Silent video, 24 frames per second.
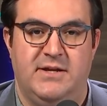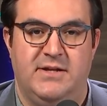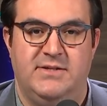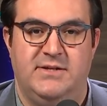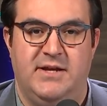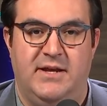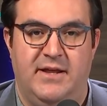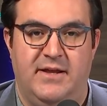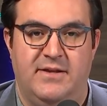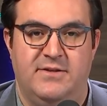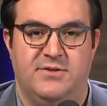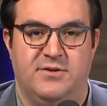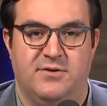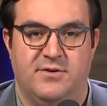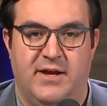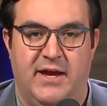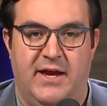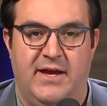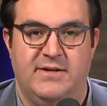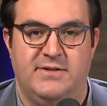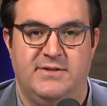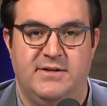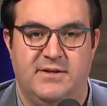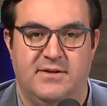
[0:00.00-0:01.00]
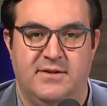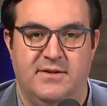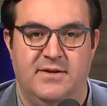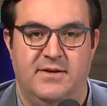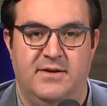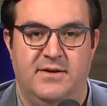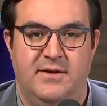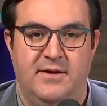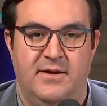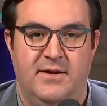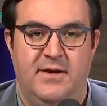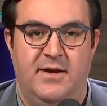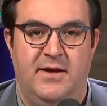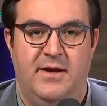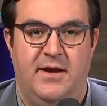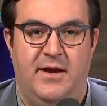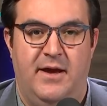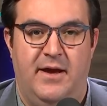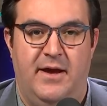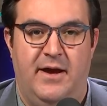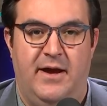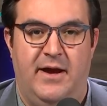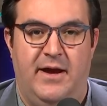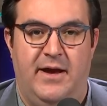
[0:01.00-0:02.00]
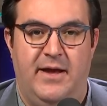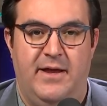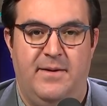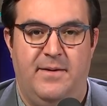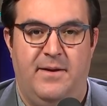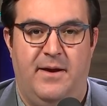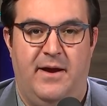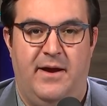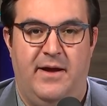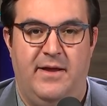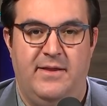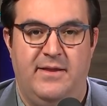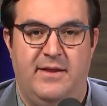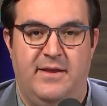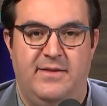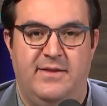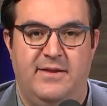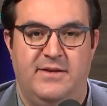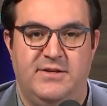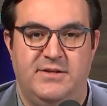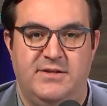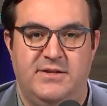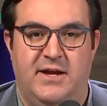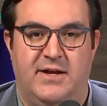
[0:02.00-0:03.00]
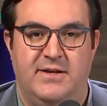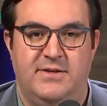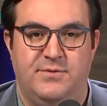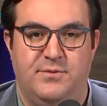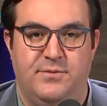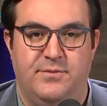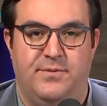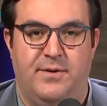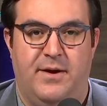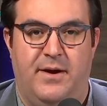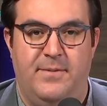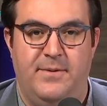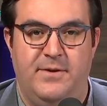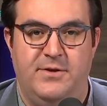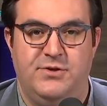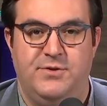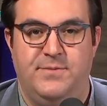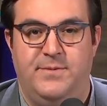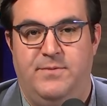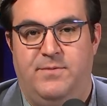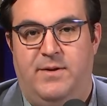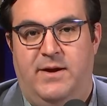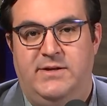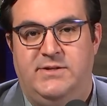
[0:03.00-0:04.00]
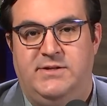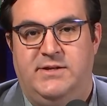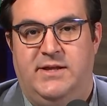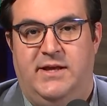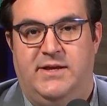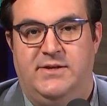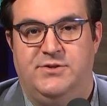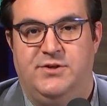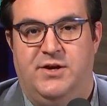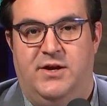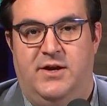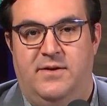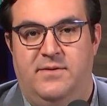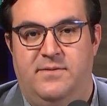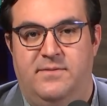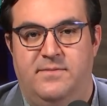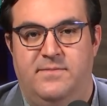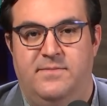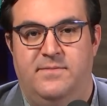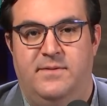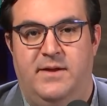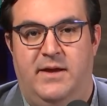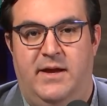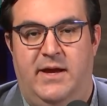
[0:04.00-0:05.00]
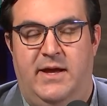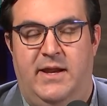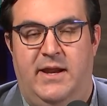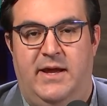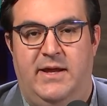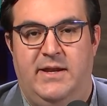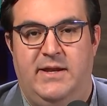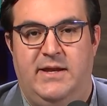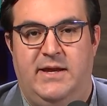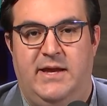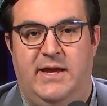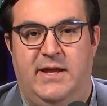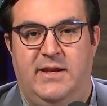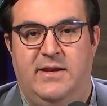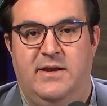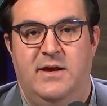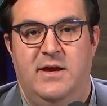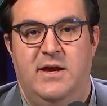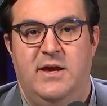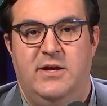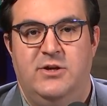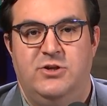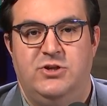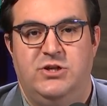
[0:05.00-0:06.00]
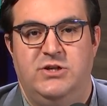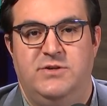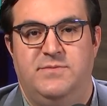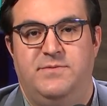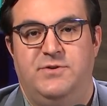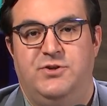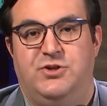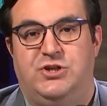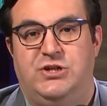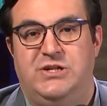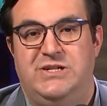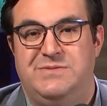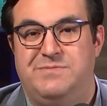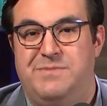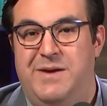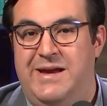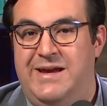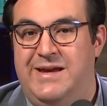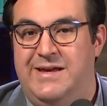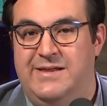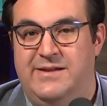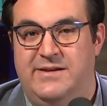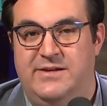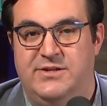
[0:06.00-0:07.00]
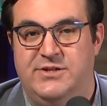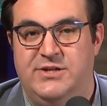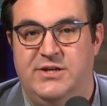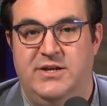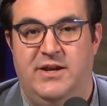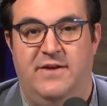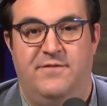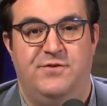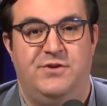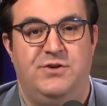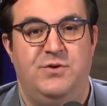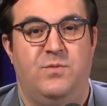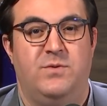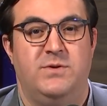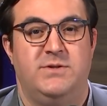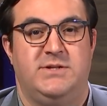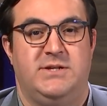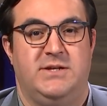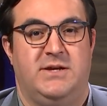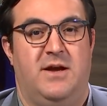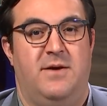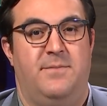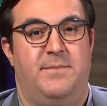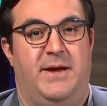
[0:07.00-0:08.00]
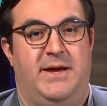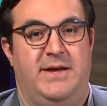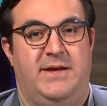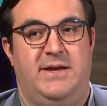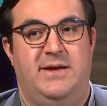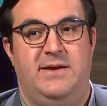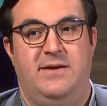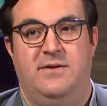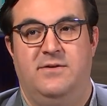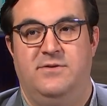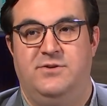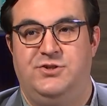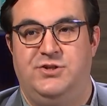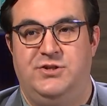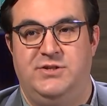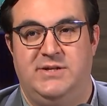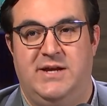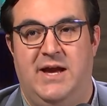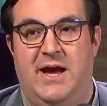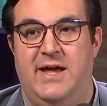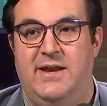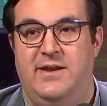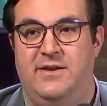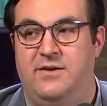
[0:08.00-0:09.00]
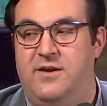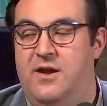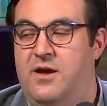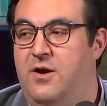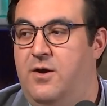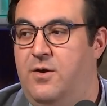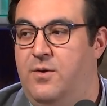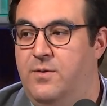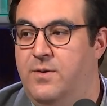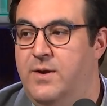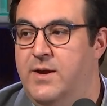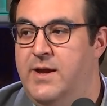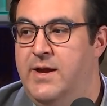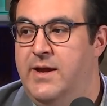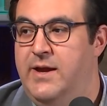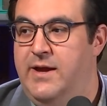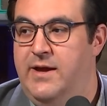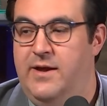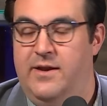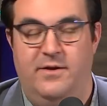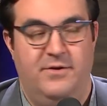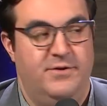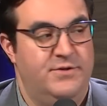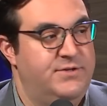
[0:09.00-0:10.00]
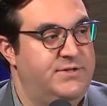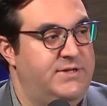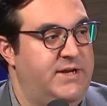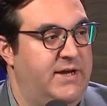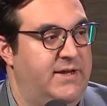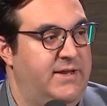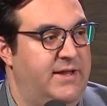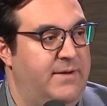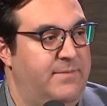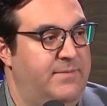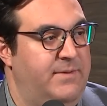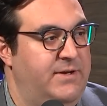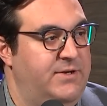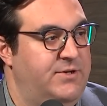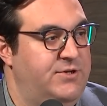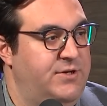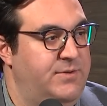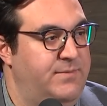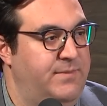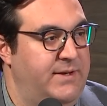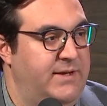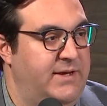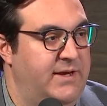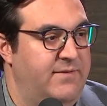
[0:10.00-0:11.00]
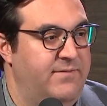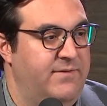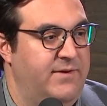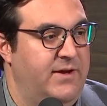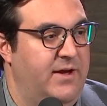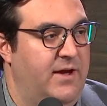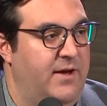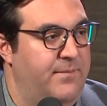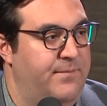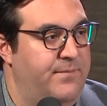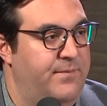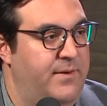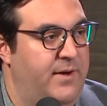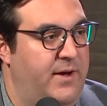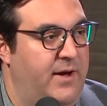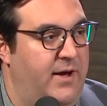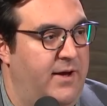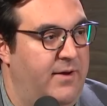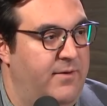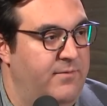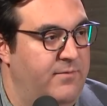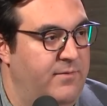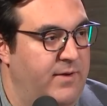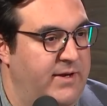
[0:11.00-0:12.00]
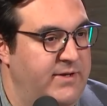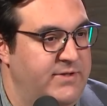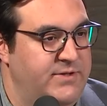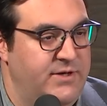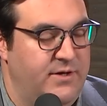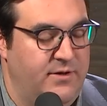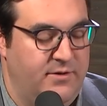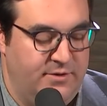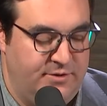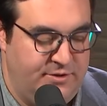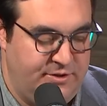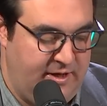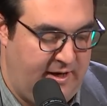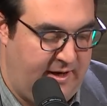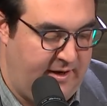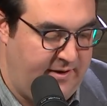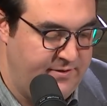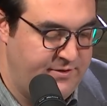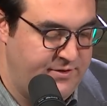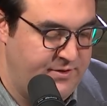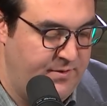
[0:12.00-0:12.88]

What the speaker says: I say that sarcastically. This is not someone probably should be raising that child. And again, she's making the decision. If she wants to come back here, she's got to know and understand that means she'd be giving up raising her child.